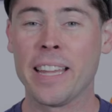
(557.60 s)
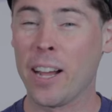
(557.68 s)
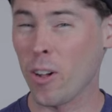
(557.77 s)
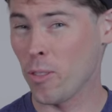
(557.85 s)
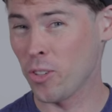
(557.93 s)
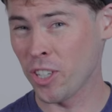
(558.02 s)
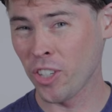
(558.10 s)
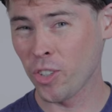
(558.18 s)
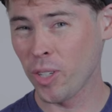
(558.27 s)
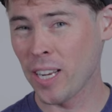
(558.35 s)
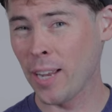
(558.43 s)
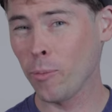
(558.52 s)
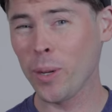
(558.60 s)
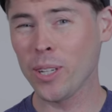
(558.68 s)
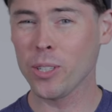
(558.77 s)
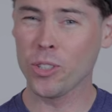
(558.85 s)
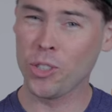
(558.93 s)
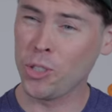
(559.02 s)
Now, those Industry 9
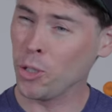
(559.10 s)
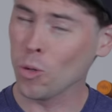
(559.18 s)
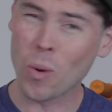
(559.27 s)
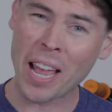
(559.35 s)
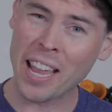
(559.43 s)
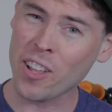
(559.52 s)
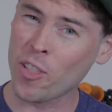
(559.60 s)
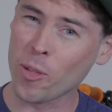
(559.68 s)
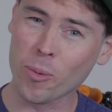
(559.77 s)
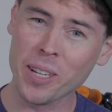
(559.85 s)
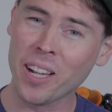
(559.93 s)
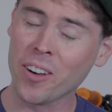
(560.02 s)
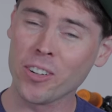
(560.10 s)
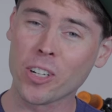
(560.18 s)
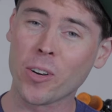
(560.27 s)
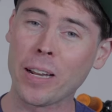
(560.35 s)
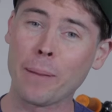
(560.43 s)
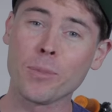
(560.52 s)
wheels do weigh
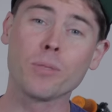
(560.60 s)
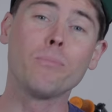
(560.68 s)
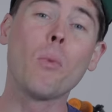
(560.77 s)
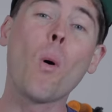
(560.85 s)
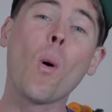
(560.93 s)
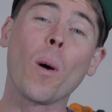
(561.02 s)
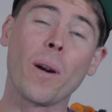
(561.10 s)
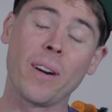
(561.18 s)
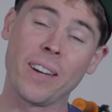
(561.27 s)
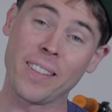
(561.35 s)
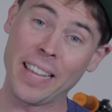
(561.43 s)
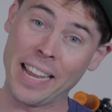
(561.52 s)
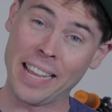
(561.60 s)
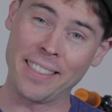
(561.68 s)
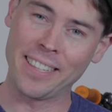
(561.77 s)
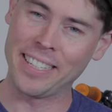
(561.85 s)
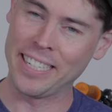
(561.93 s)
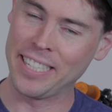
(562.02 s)
300 grams more
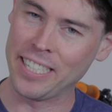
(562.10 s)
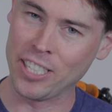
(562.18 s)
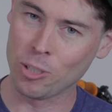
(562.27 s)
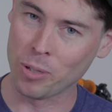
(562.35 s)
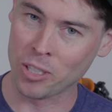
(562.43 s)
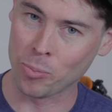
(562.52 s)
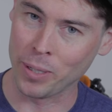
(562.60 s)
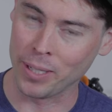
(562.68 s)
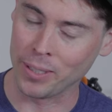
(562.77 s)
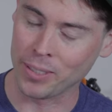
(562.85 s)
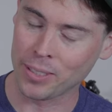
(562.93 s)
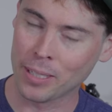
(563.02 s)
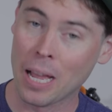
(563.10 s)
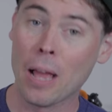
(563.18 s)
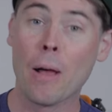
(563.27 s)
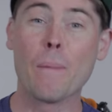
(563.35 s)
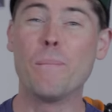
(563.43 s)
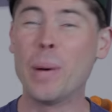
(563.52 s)
than the DT Swiss wheels
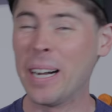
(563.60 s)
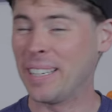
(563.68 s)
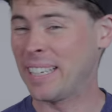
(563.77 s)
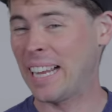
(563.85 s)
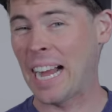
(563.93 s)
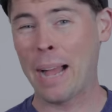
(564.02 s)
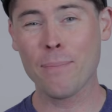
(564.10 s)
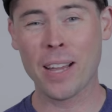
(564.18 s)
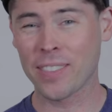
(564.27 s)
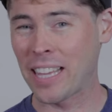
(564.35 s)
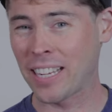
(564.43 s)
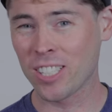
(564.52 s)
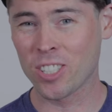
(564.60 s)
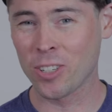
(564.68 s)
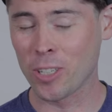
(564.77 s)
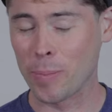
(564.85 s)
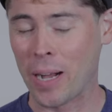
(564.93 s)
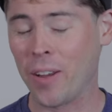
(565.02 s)
but I'm not that
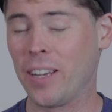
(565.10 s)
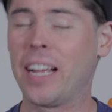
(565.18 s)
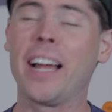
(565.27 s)
concerned about it.